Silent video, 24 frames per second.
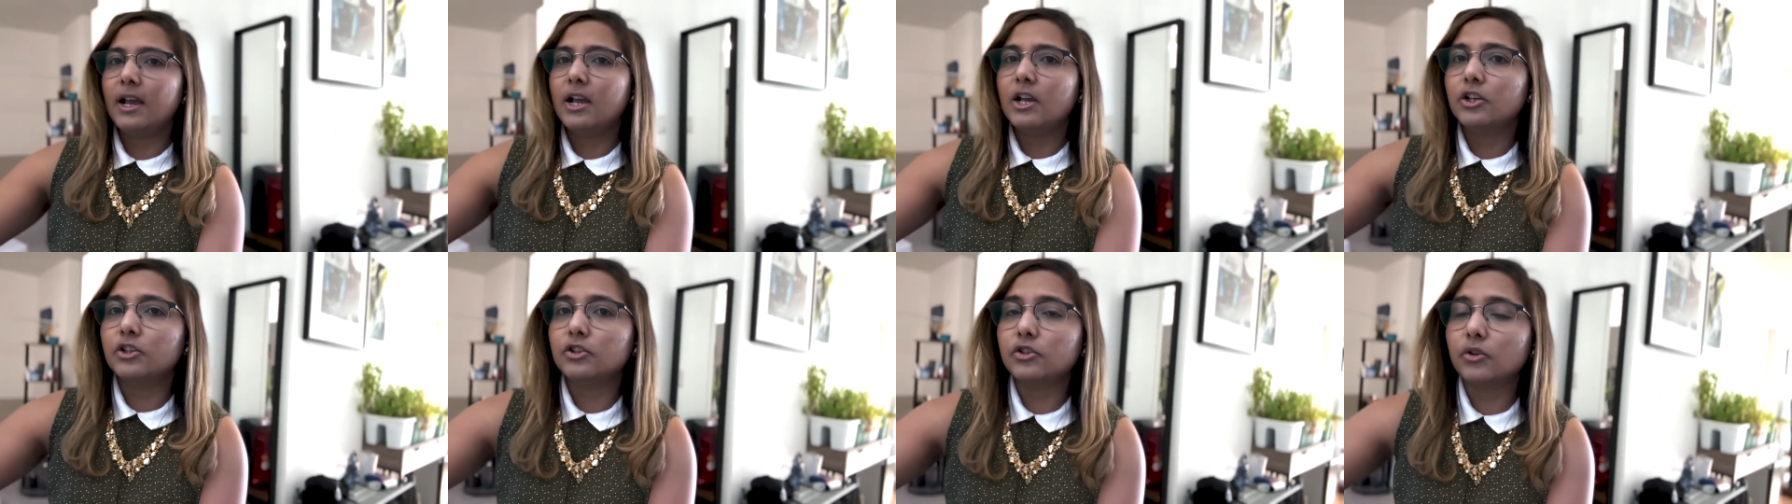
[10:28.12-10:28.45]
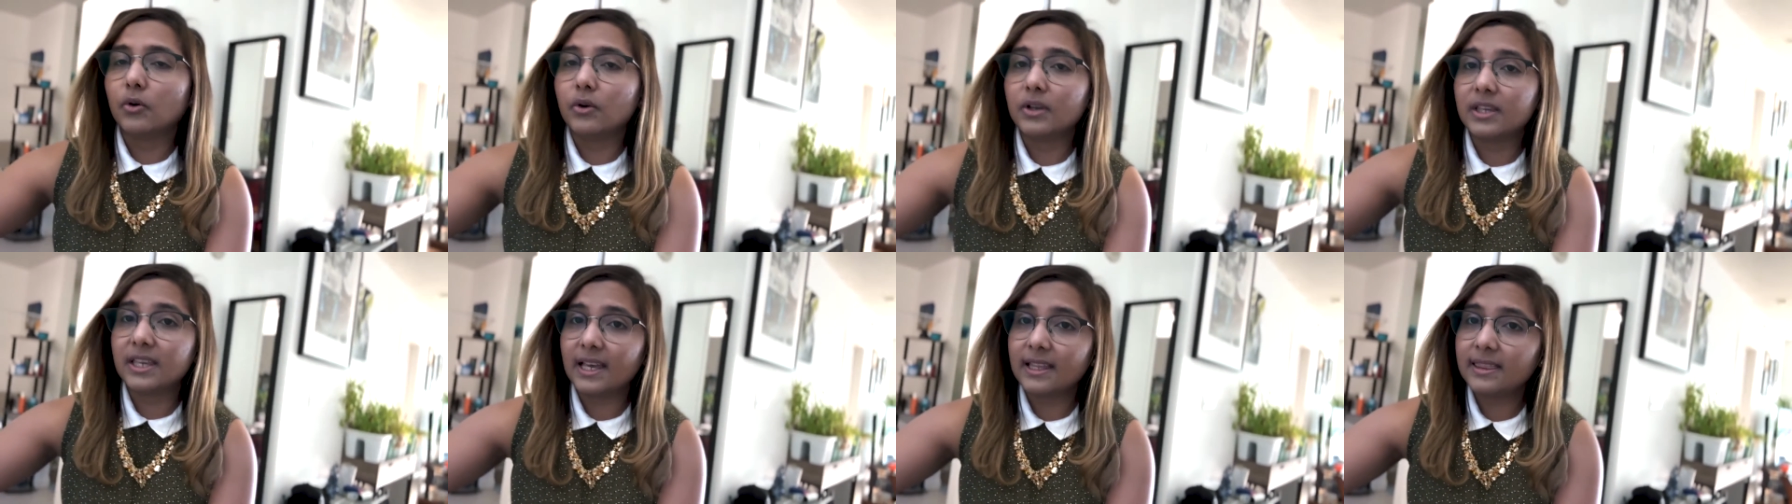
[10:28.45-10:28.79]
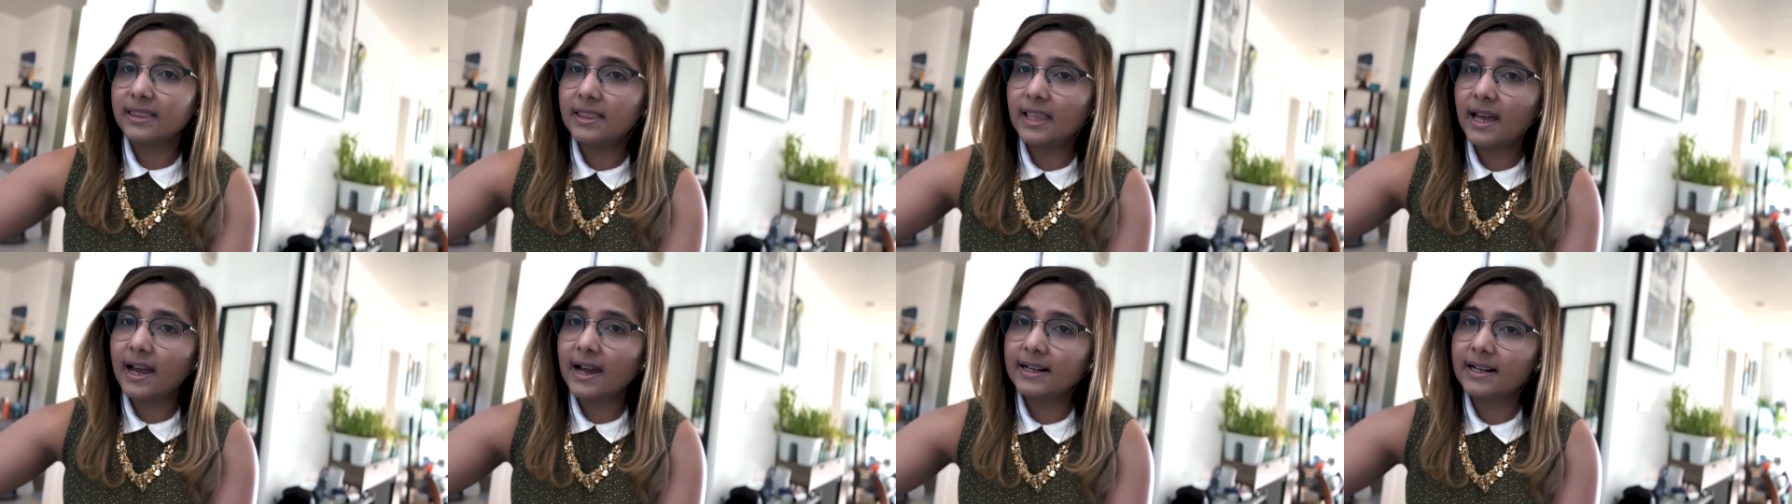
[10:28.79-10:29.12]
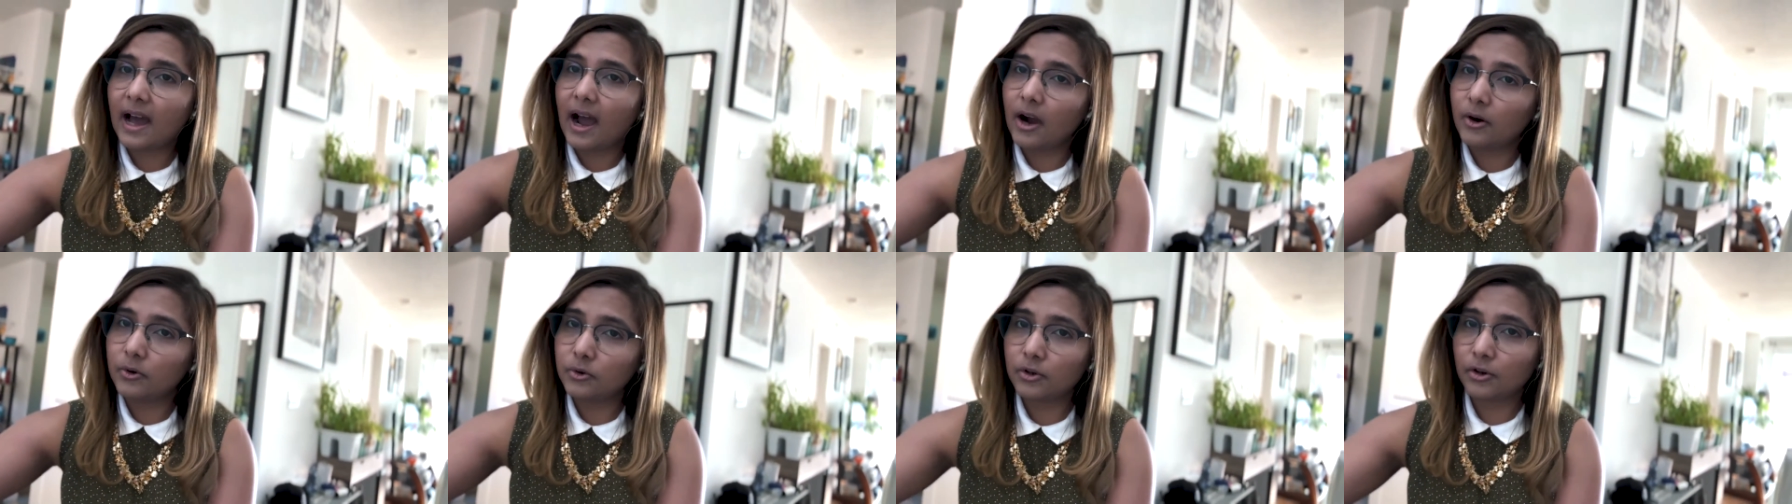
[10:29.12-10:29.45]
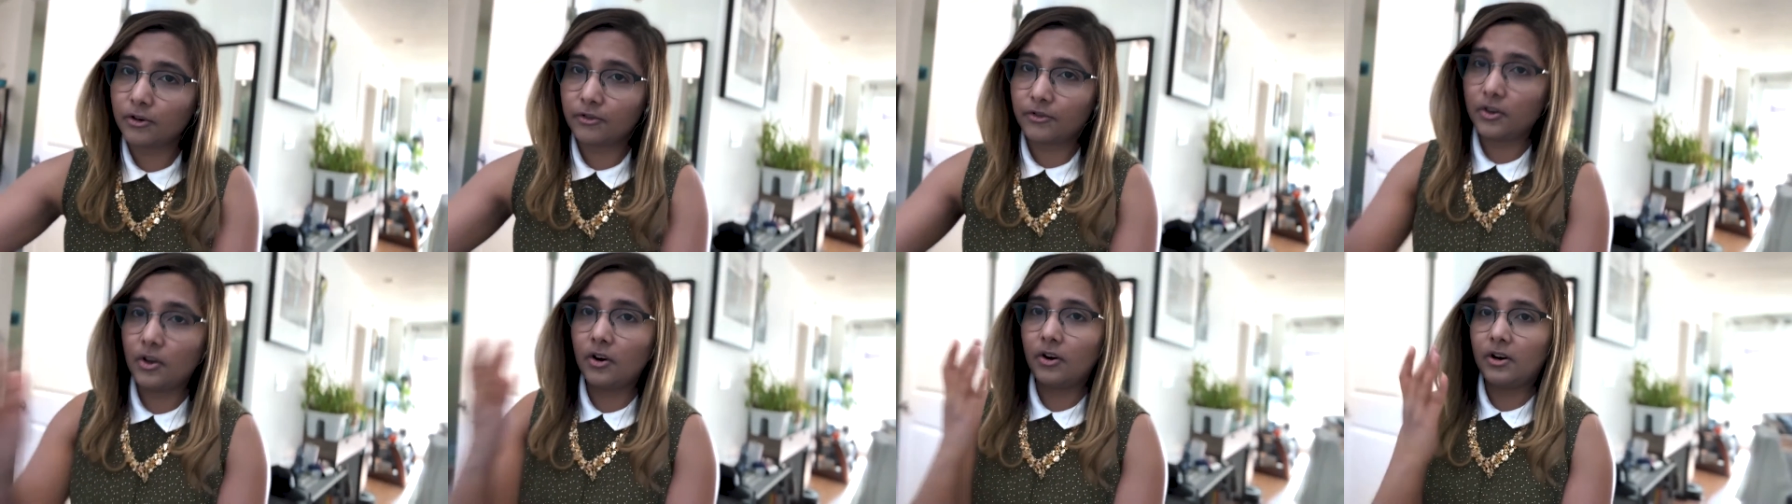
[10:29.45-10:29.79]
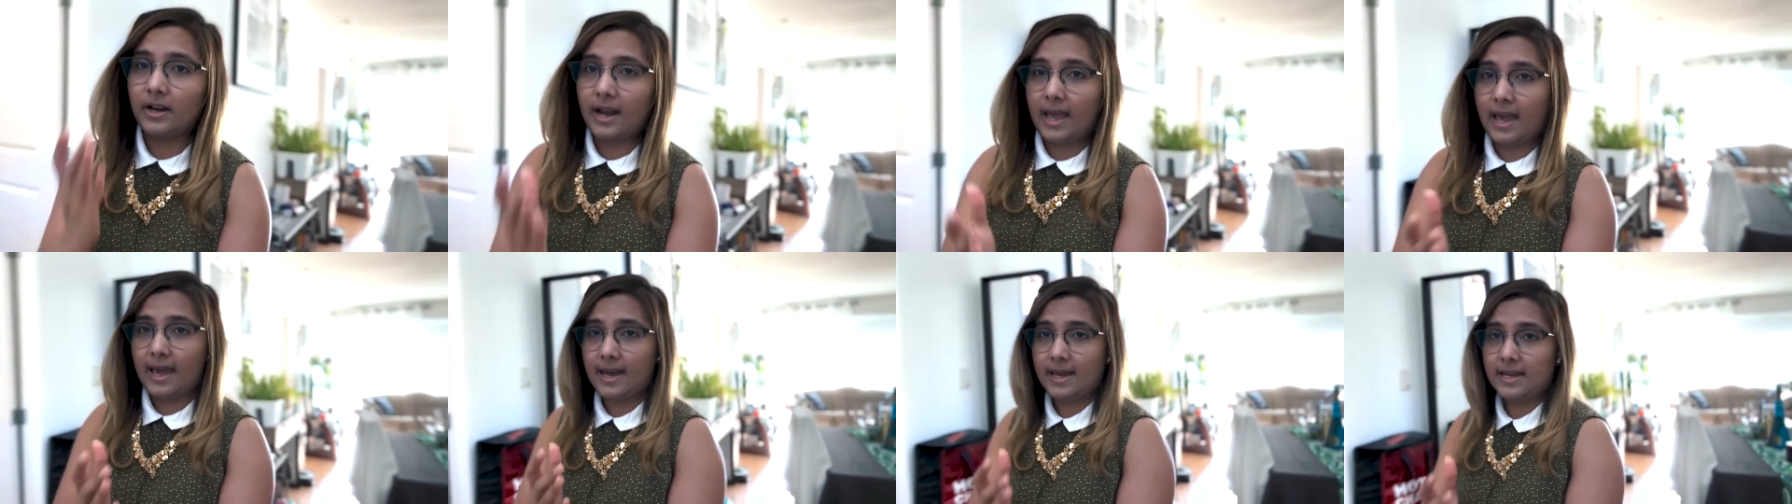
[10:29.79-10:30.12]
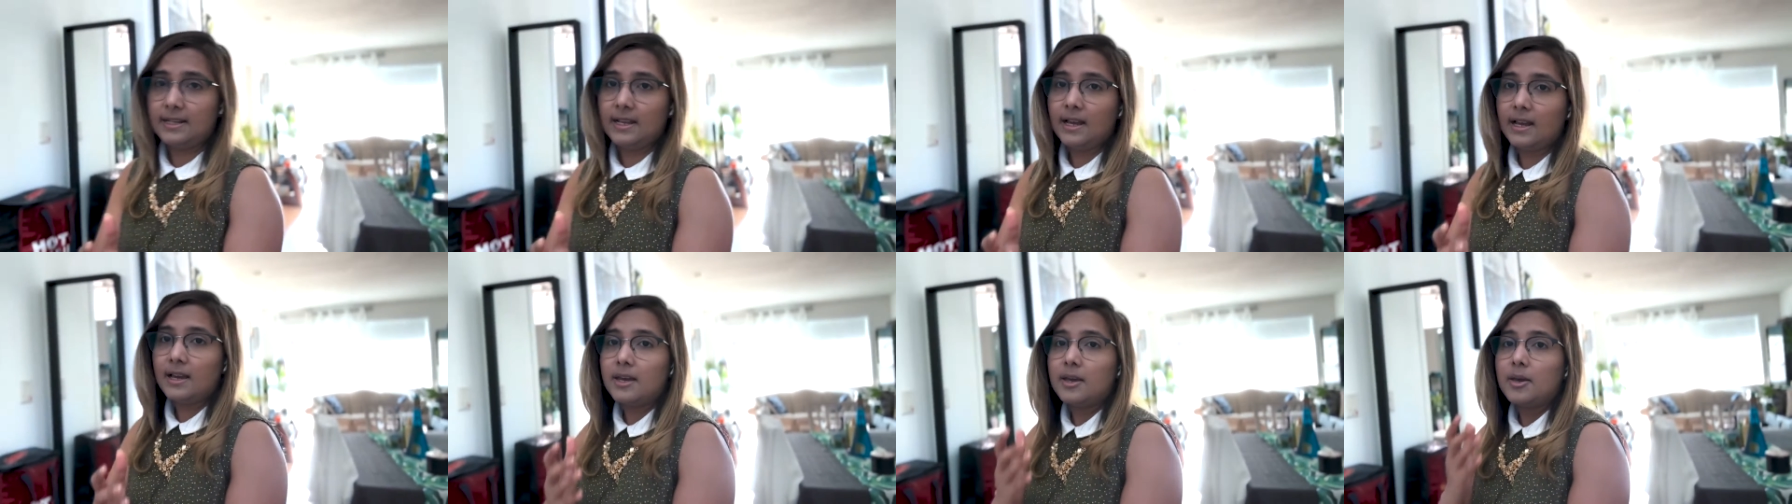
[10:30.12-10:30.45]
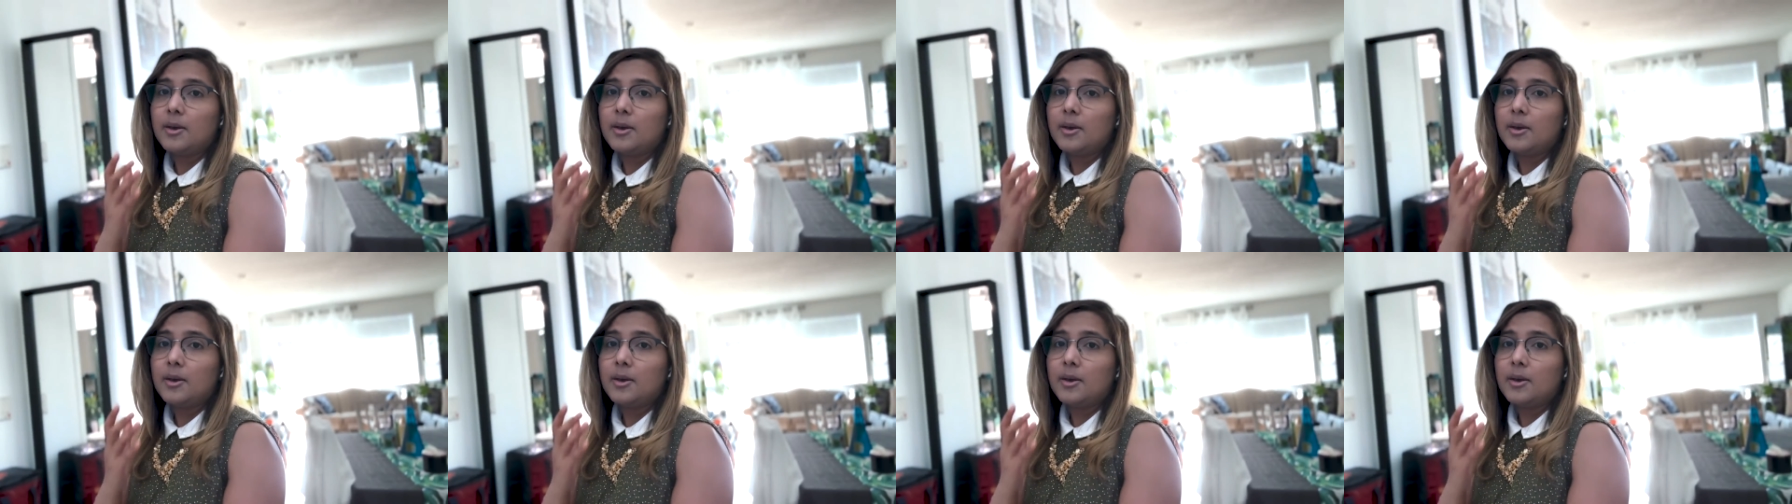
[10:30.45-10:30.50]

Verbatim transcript: So get that out of your head